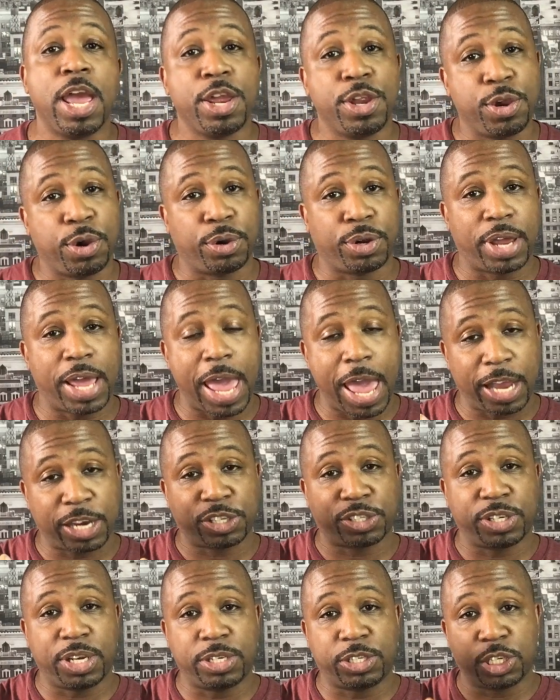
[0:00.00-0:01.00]
You're gonna
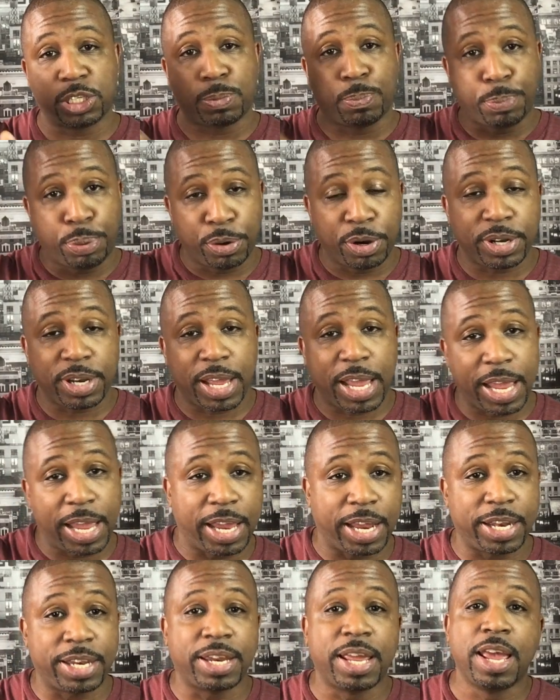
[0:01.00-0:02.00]
actually just put
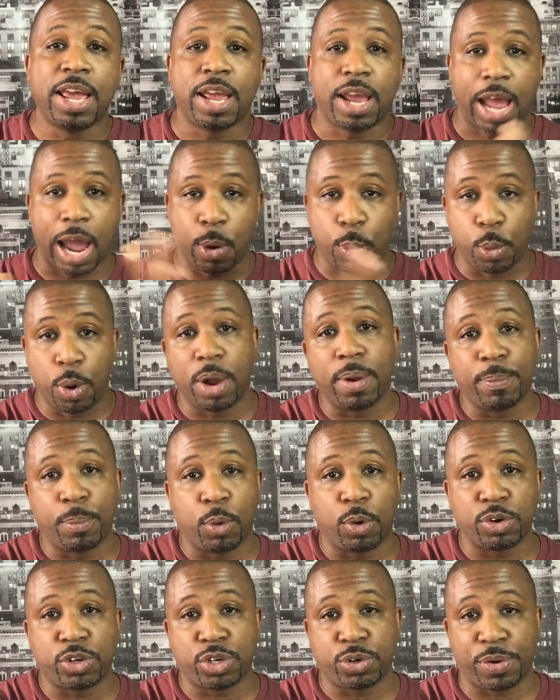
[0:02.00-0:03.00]
in, I want
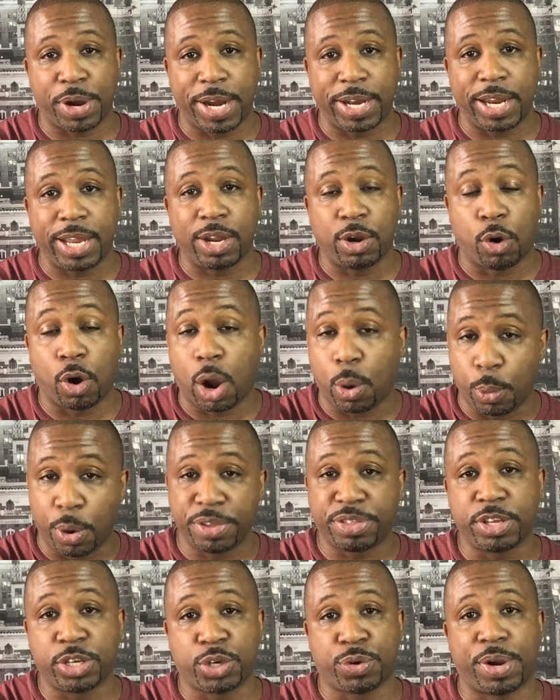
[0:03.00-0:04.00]
more training, or I
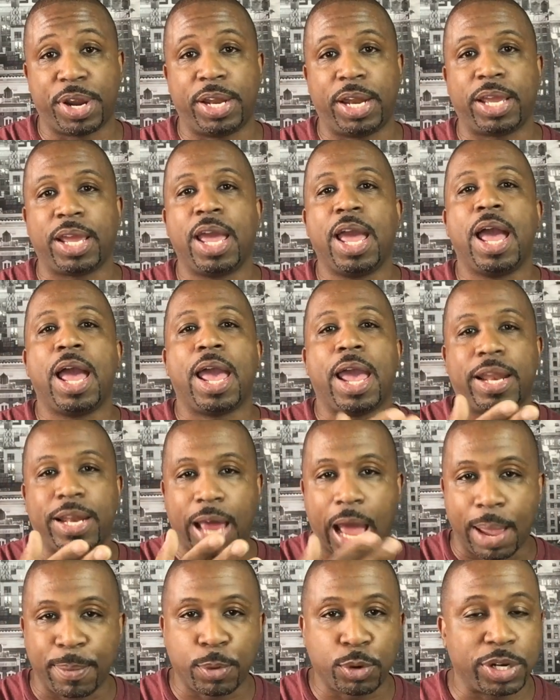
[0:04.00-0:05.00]
want the training, and
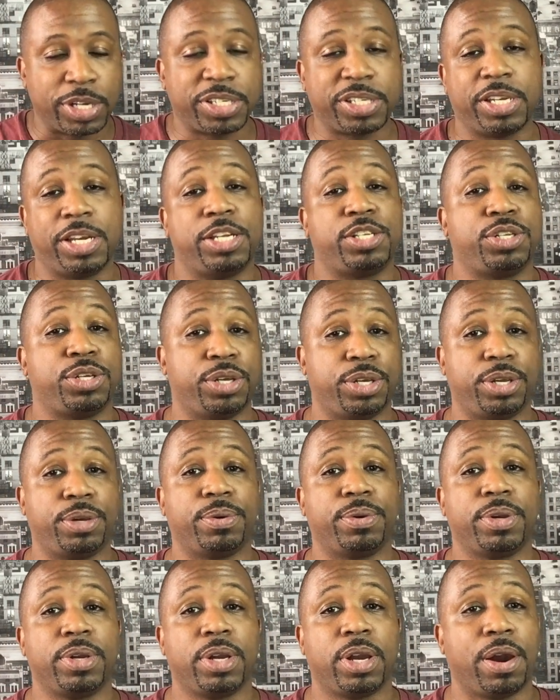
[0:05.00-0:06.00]
I'm gonna send it to
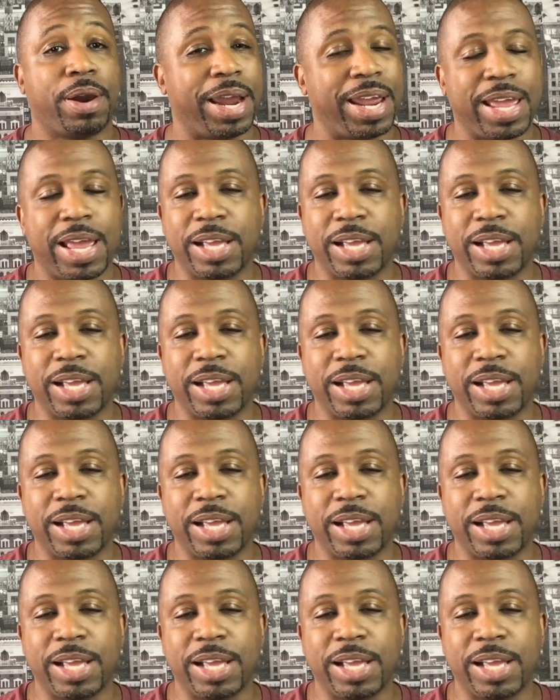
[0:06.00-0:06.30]
you, all right?